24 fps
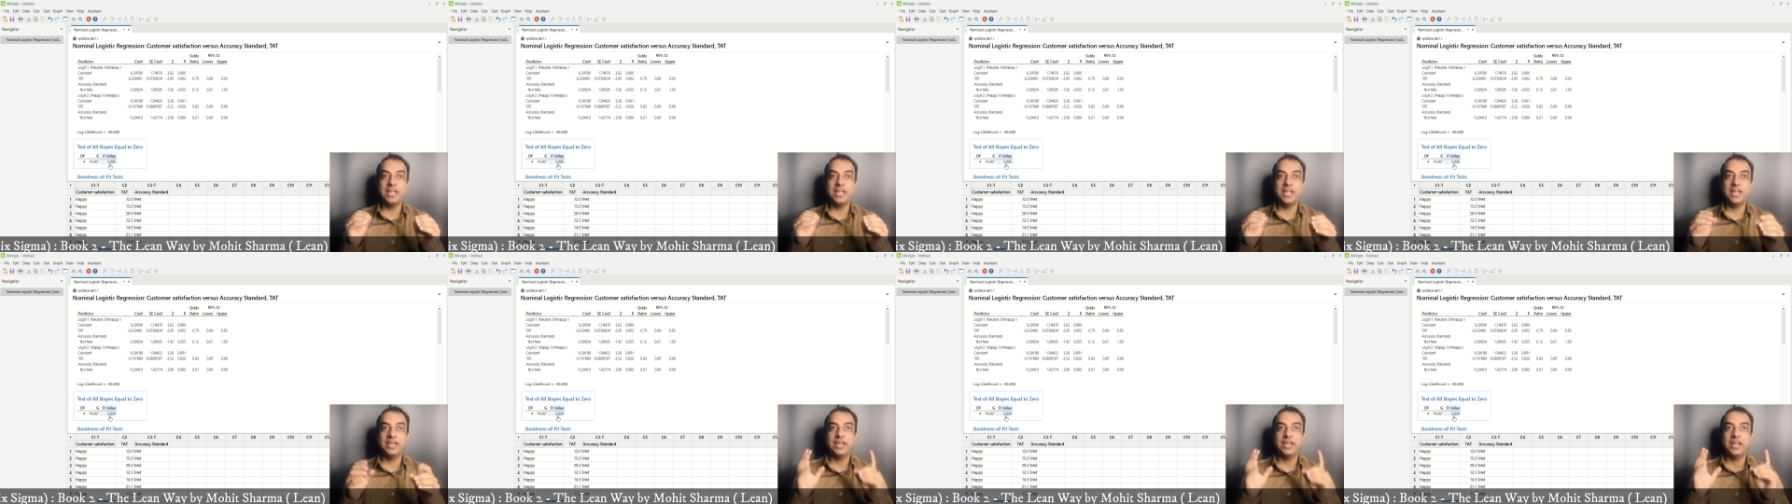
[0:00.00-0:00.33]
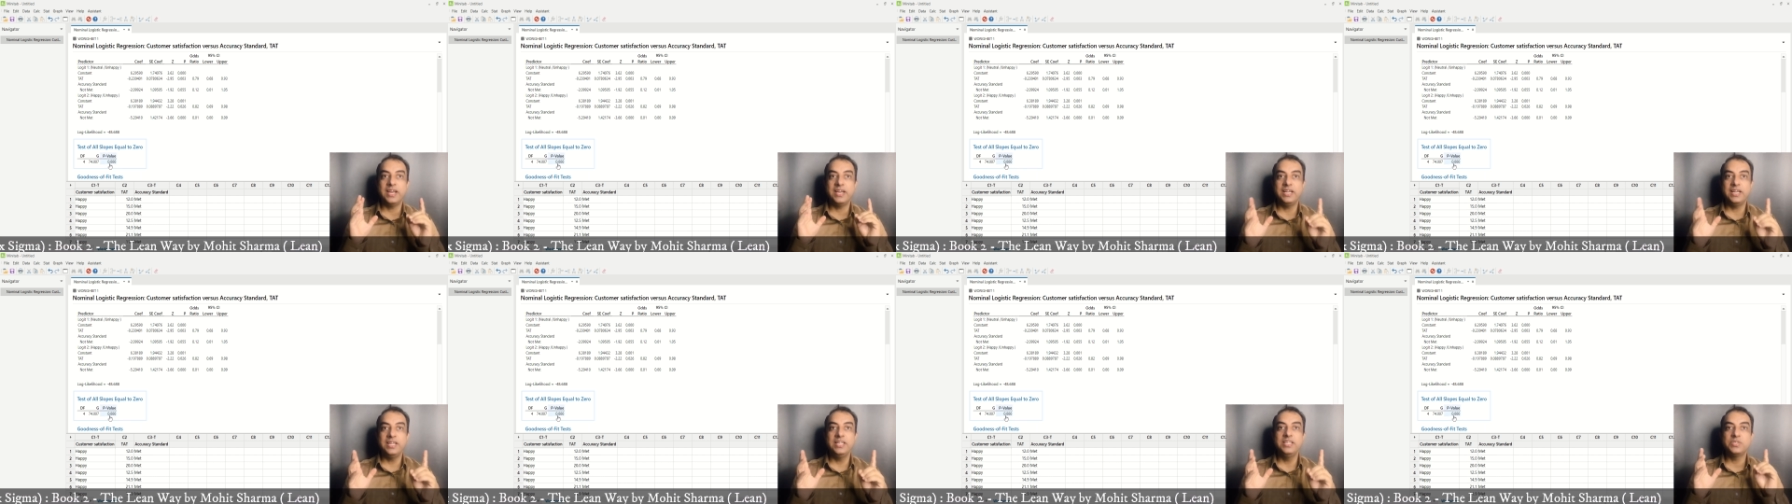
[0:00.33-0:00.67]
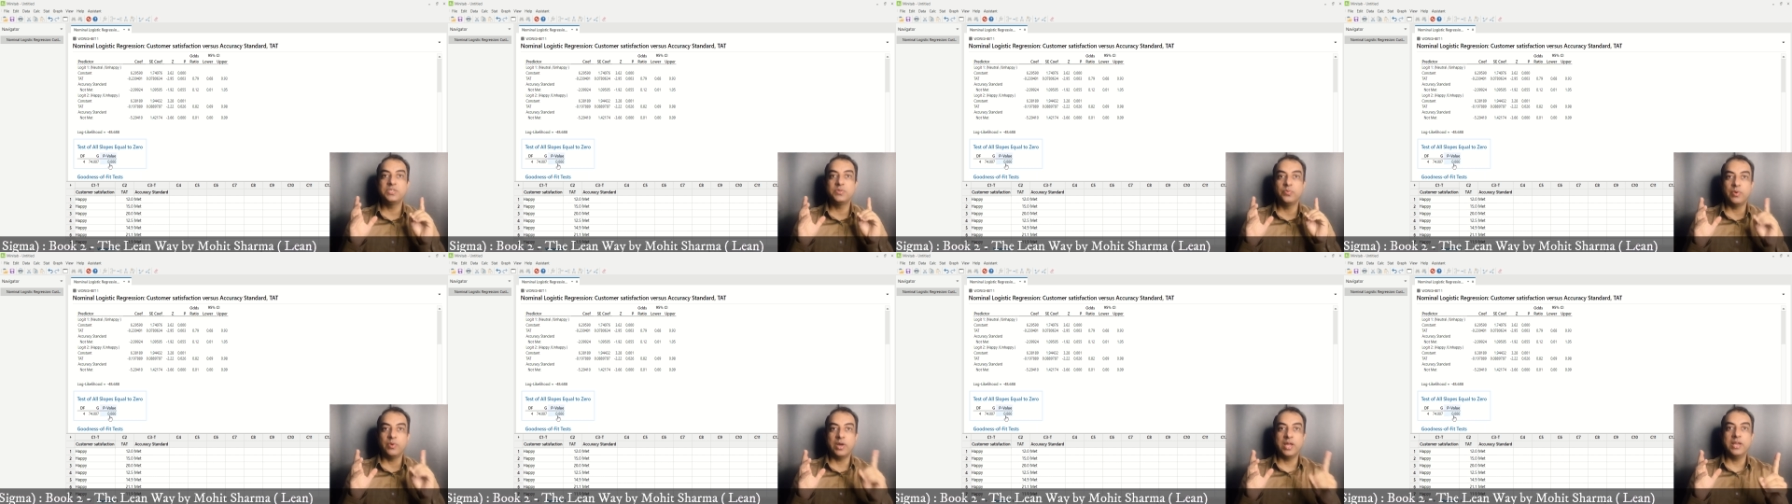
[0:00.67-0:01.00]
that at
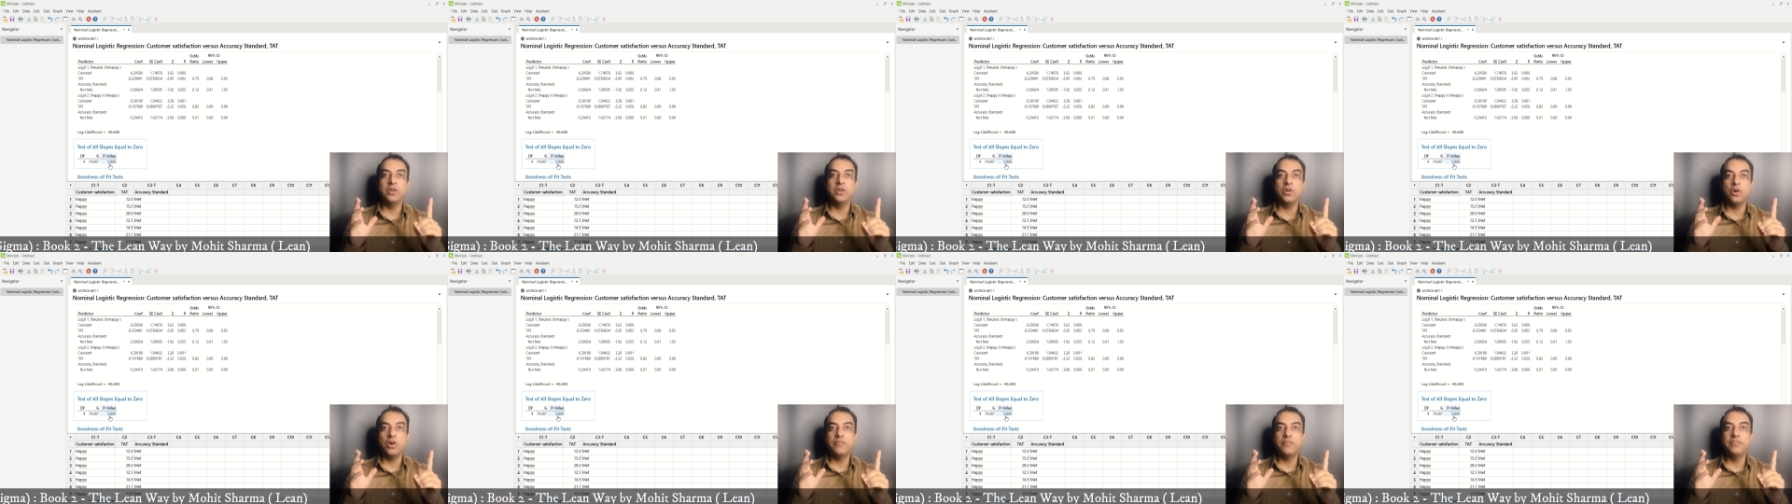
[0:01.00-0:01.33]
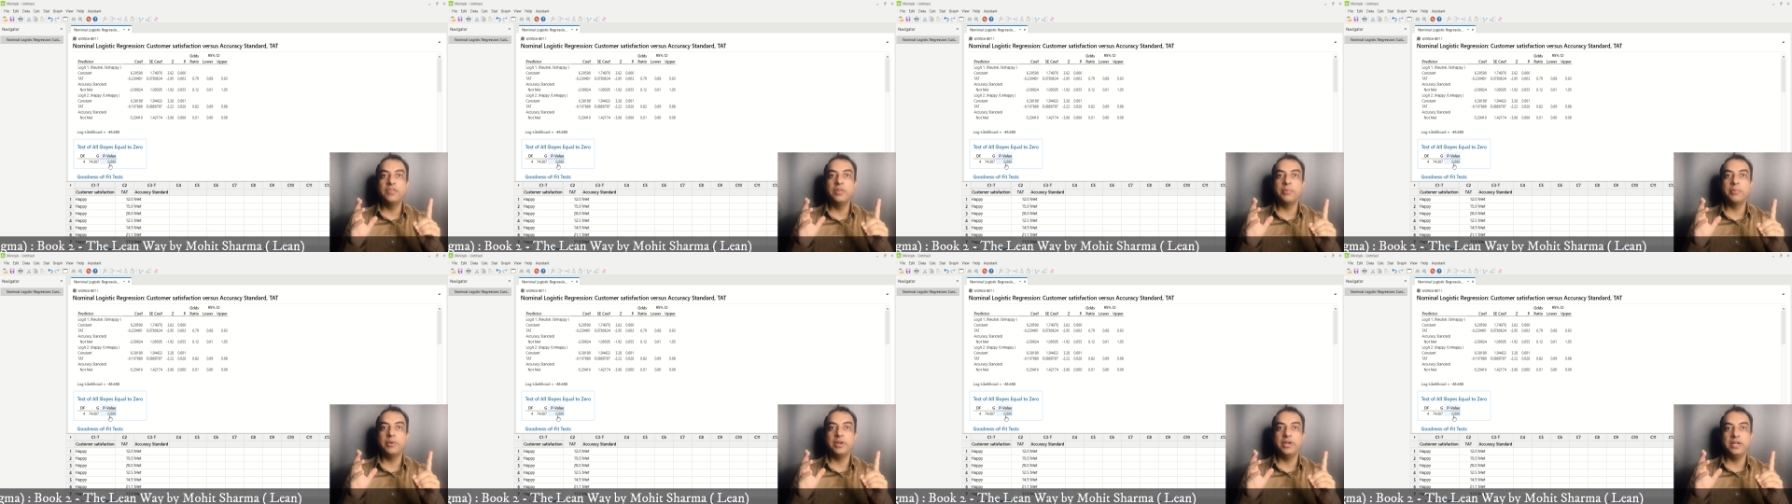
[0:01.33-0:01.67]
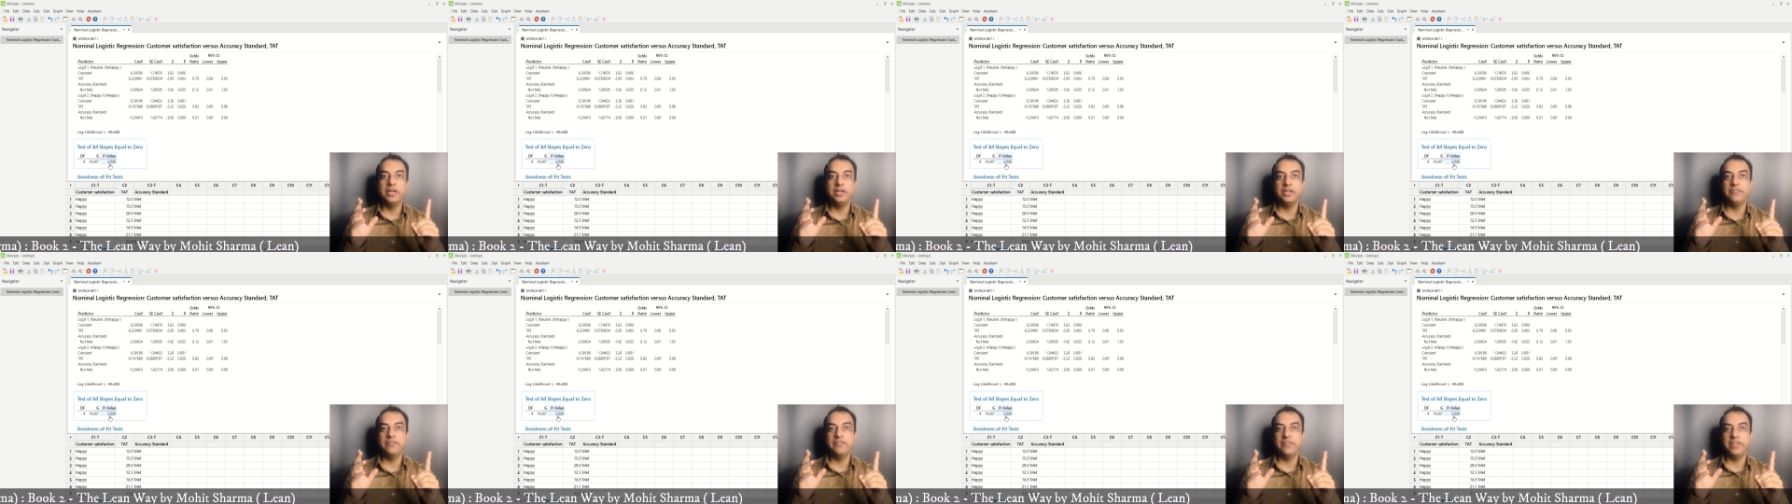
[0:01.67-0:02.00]
least one of the
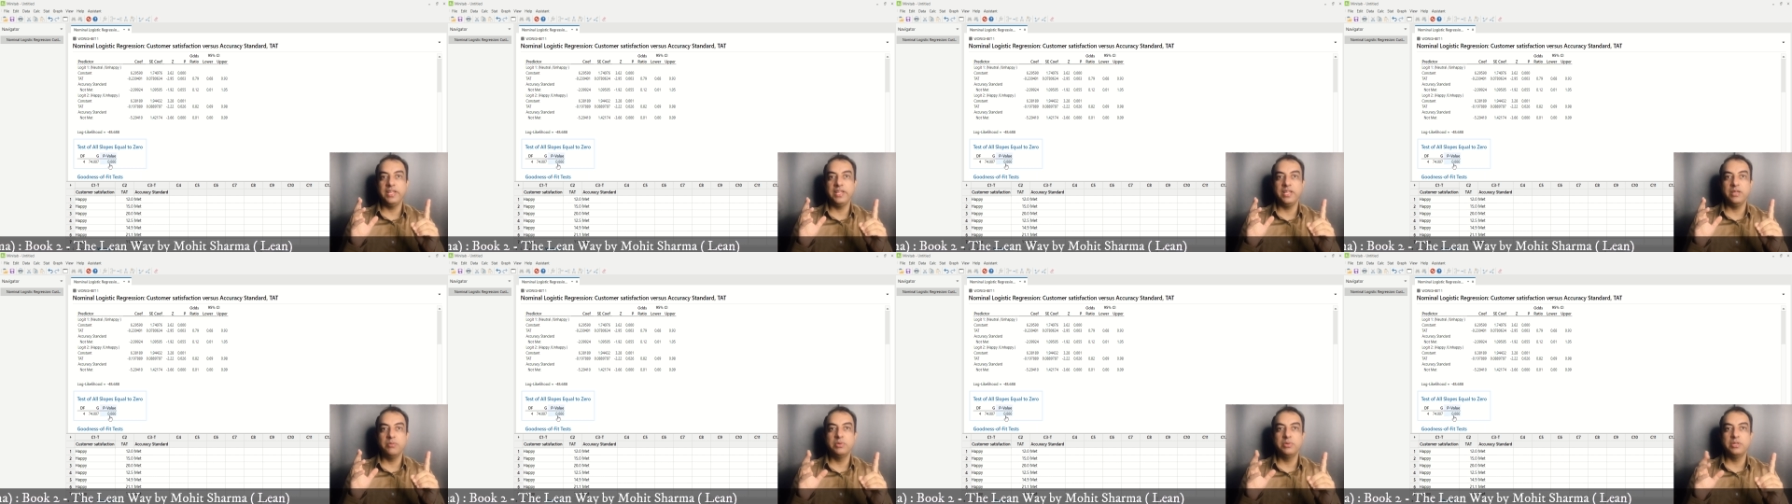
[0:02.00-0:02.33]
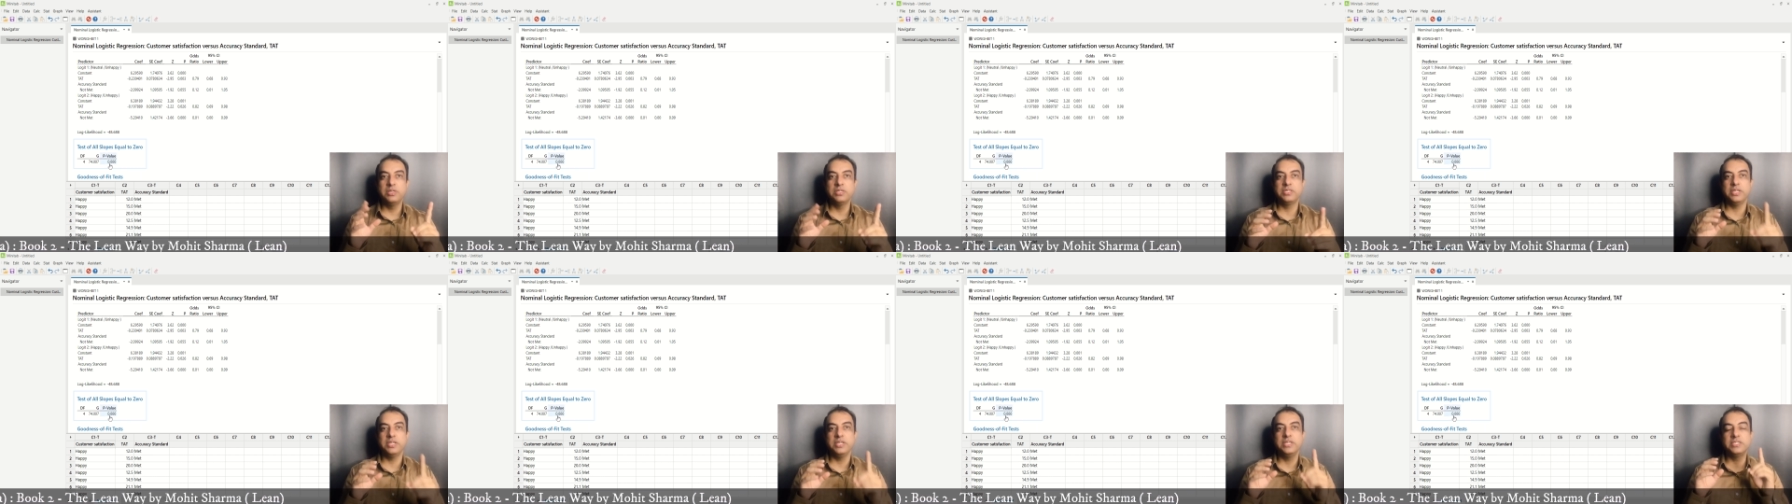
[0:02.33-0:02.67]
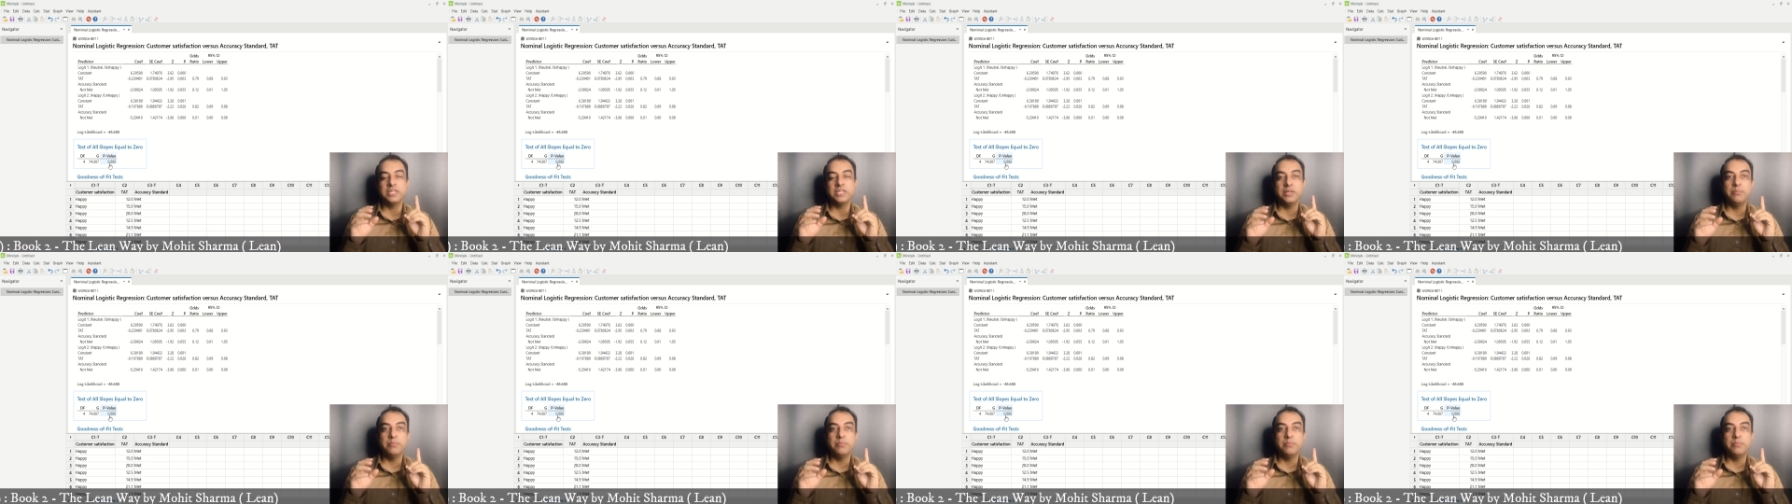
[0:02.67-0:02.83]
predictor variables is